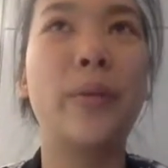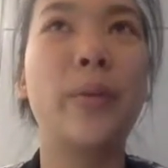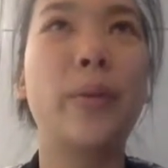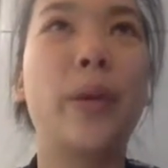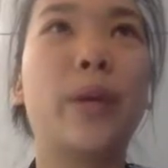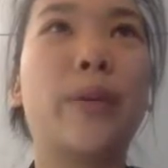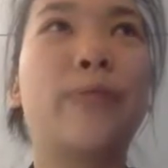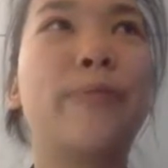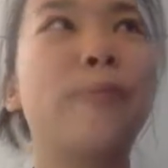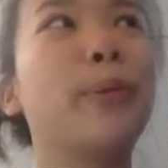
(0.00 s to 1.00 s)
you know, the
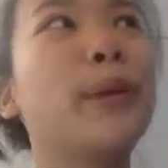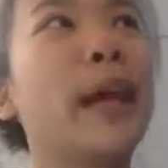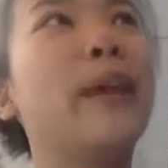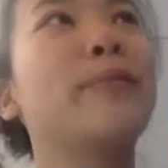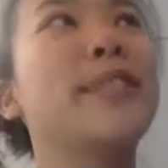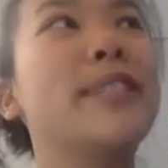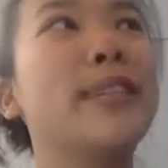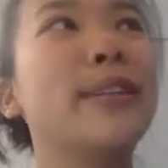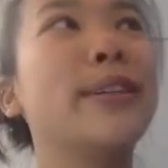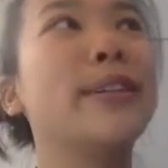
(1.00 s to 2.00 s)
plane was
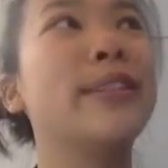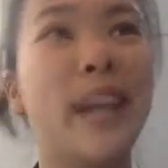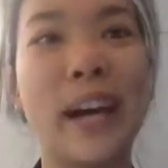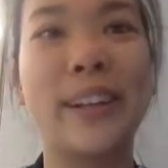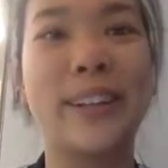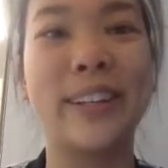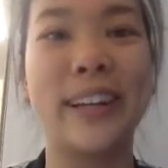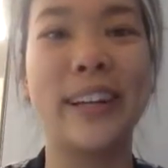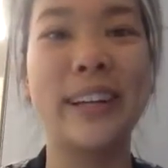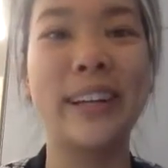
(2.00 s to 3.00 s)
still
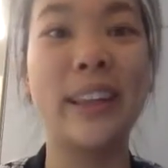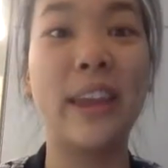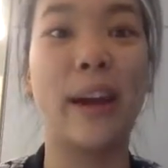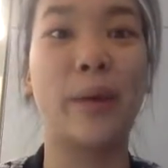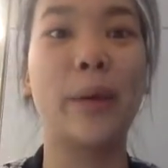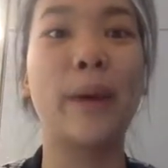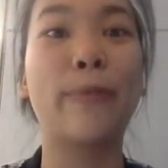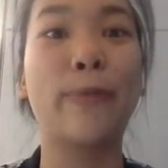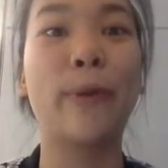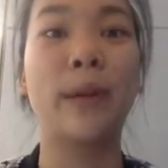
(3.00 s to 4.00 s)
technically there. We had
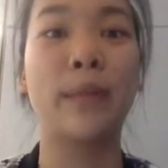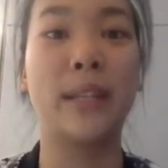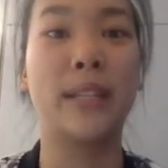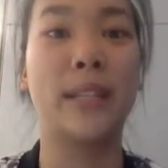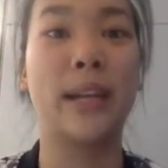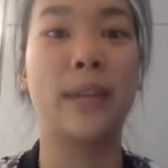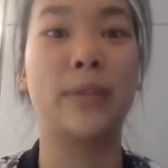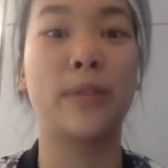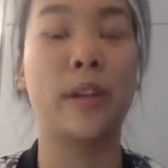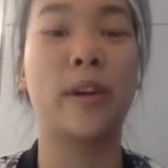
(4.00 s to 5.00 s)
40 minutes to get
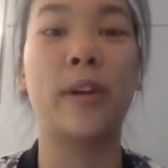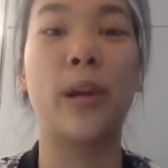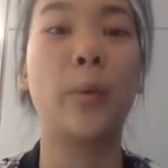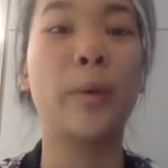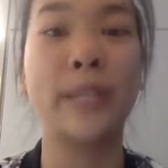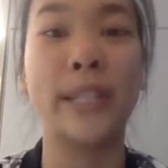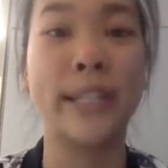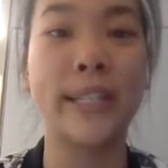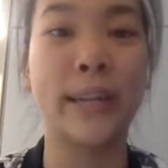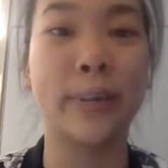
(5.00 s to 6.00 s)
through security. We were
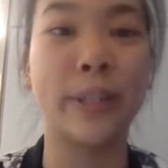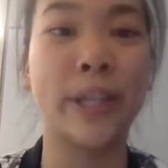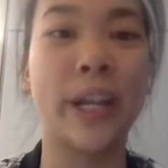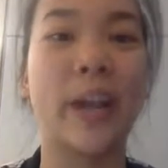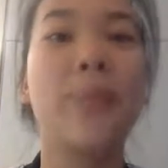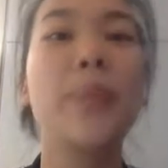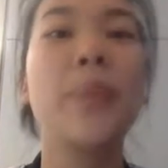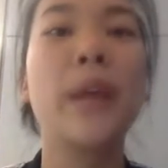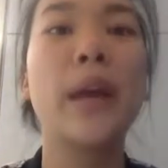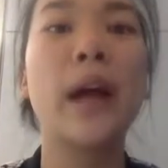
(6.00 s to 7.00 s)
TSA pre-check.
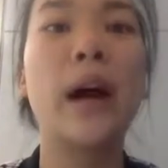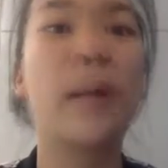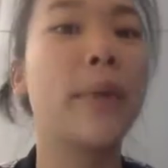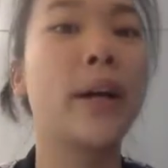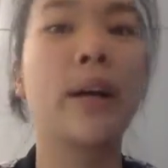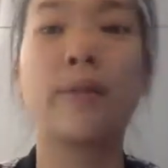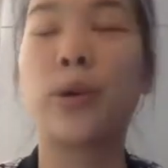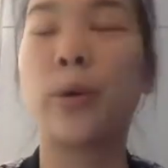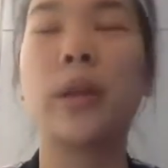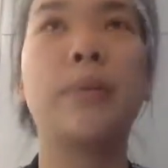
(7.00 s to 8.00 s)
I could have
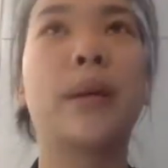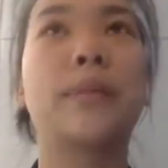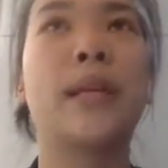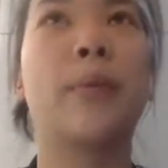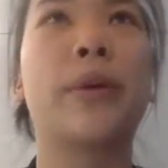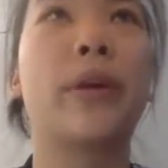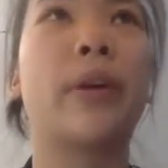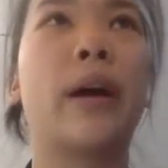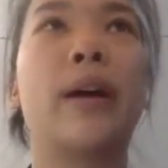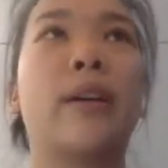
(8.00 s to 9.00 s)
totally been upset with
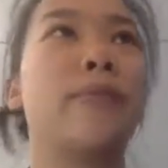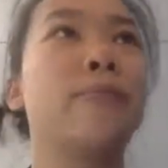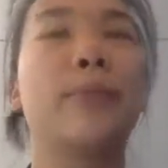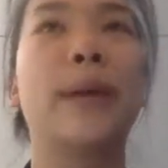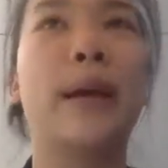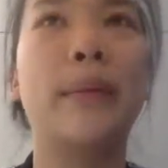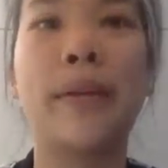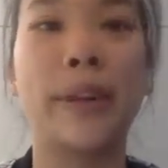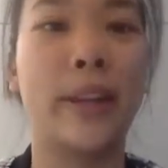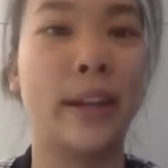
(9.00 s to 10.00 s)
her. I could have blamed
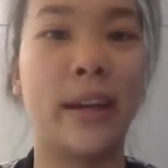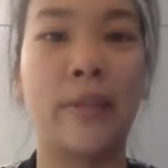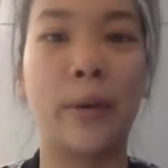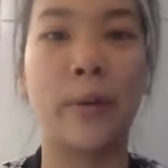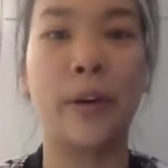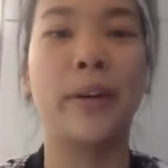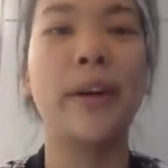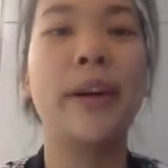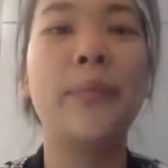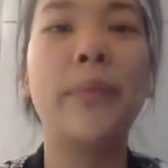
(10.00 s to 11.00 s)
everything and everyone.
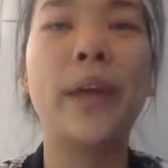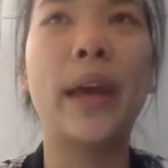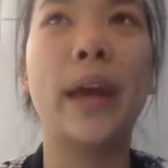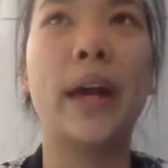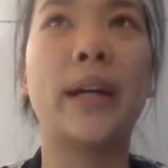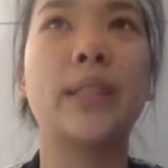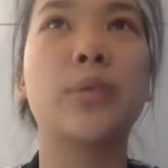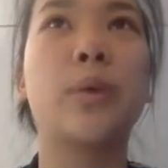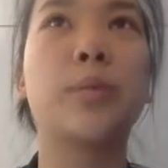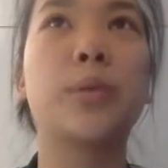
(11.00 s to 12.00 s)
And
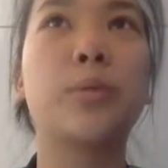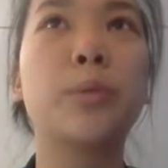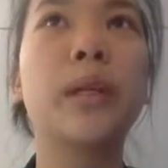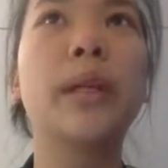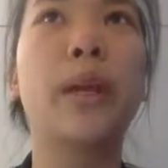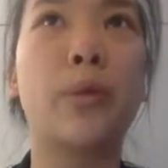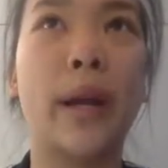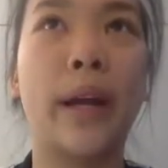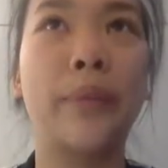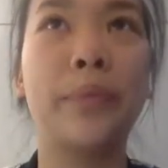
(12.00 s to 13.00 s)
what was really
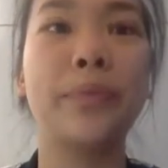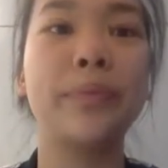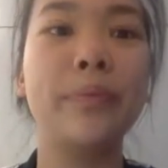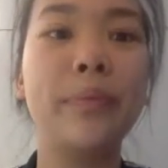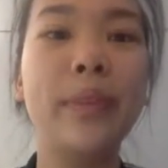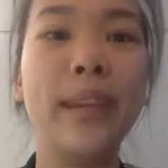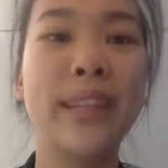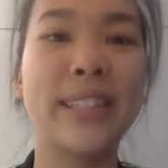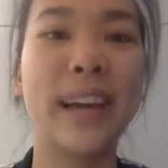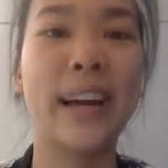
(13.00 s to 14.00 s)
great
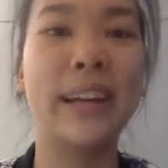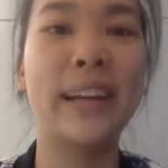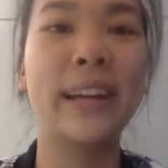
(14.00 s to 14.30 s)
is that